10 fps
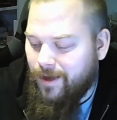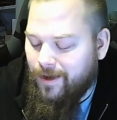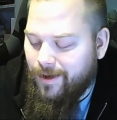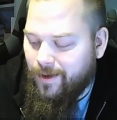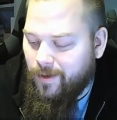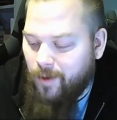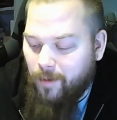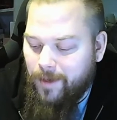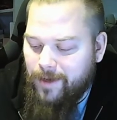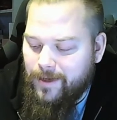or
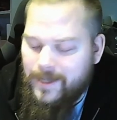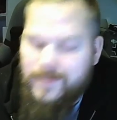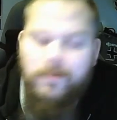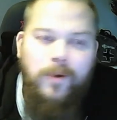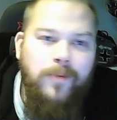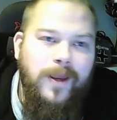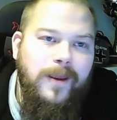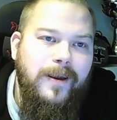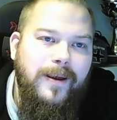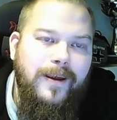Hobbit is a blooming.